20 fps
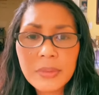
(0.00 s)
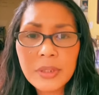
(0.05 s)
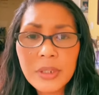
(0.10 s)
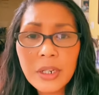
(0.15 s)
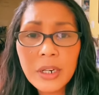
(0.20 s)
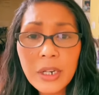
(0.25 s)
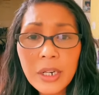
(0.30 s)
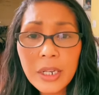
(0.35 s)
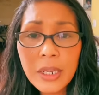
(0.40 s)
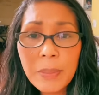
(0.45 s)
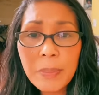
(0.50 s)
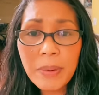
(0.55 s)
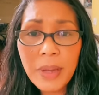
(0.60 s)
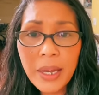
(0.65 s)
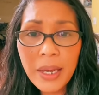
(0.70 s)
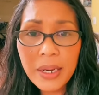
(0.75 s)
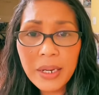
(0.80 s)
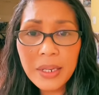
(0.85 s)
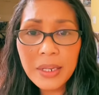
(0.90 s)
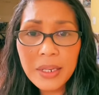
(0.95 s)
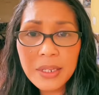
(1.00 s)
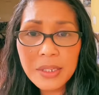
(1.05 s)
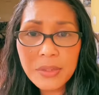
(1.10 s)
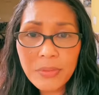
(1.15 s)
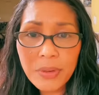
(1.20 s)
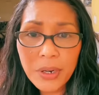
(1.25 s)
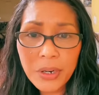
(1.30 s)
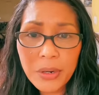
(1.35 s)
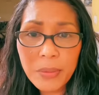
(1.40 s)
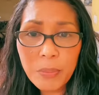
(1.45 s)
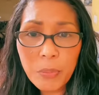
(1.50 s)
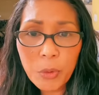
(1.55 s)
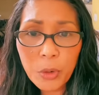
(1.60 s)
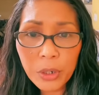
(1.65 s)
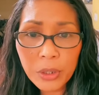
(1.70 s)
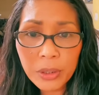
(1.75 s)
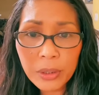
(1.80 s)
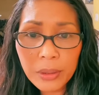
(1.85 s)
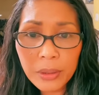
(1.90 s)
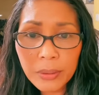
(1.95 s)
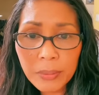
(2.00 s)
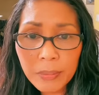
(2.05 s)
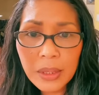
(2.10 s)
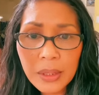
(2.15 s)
Early planning is very important